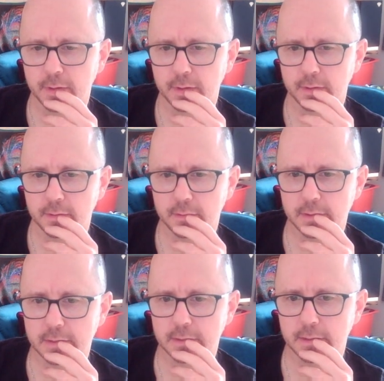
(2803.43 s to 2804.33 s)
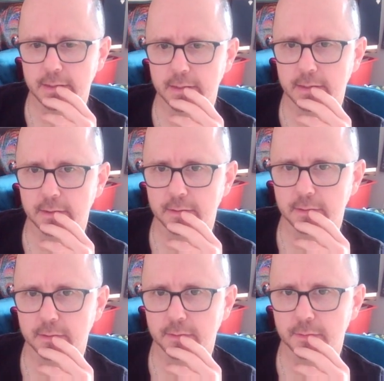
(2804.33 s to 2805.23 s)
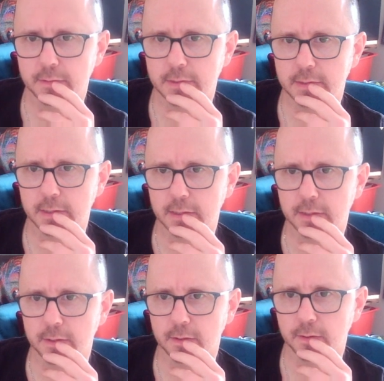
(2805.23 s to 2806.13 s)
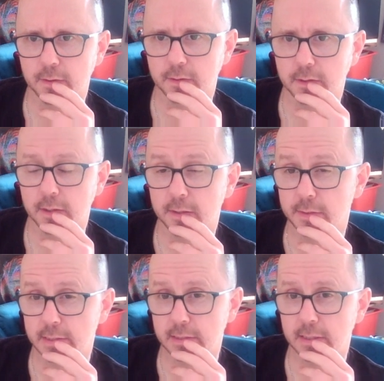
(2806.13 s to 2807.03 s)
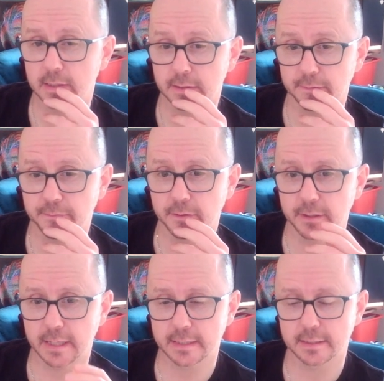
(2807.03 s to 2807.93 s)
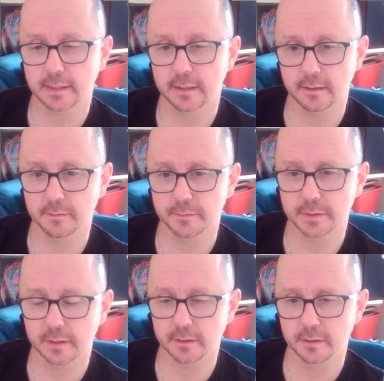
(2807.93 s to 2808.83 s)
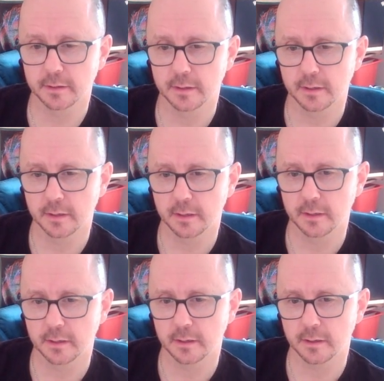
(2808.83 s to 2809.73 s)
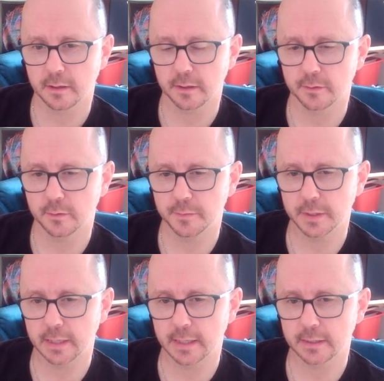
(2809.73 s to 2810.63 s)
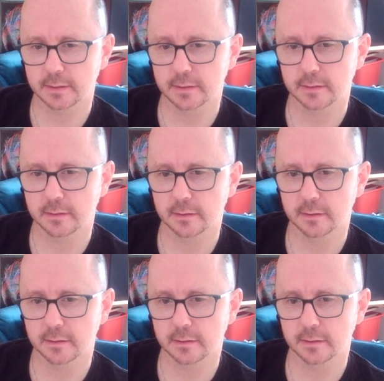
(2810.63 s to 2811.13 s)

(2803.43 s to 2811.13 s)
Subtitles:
This letter here, since it can no longer, there's a further S to come, so it could be an S,